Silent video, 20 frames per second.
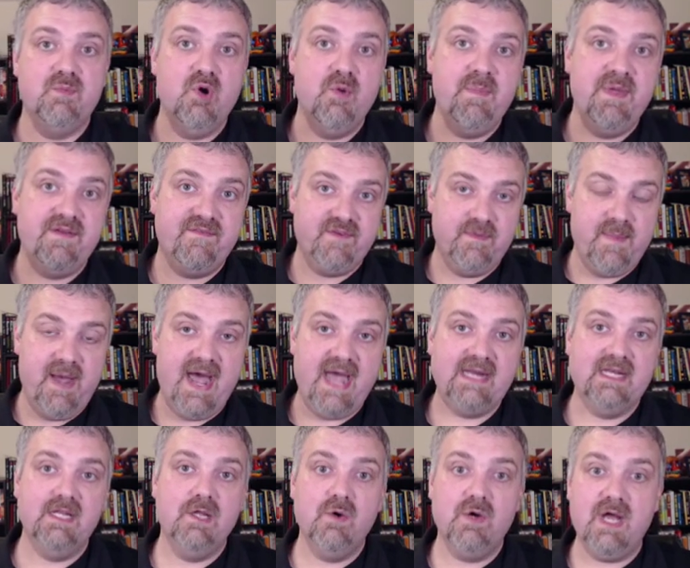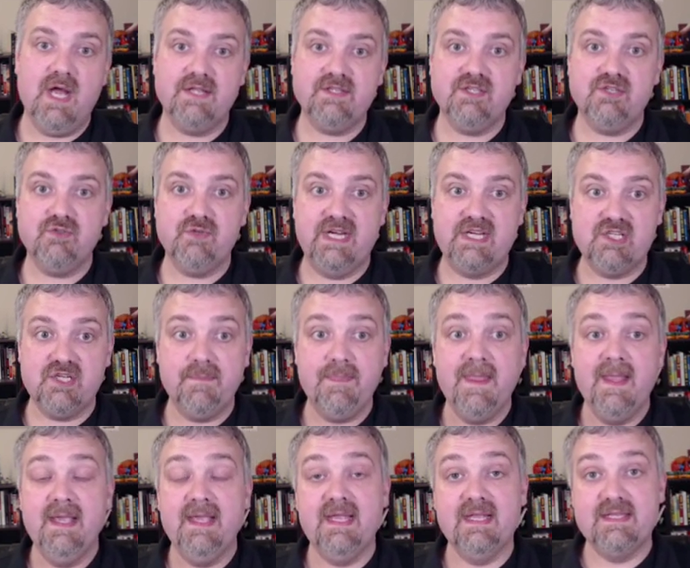the movement from high to low
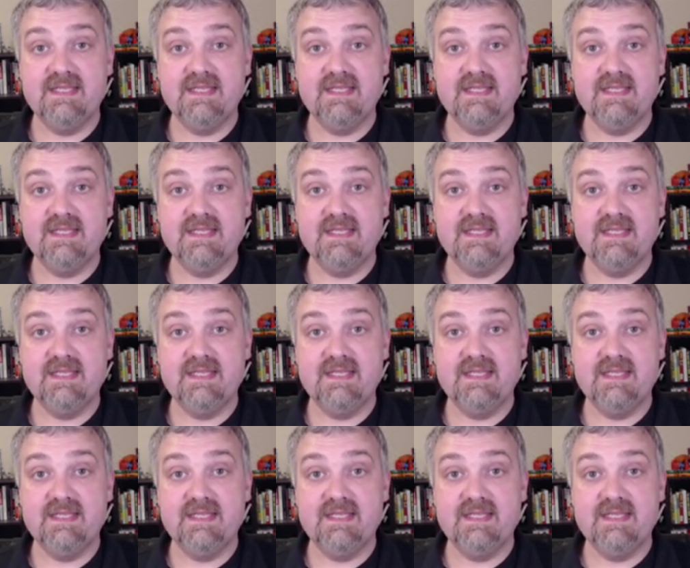concentration.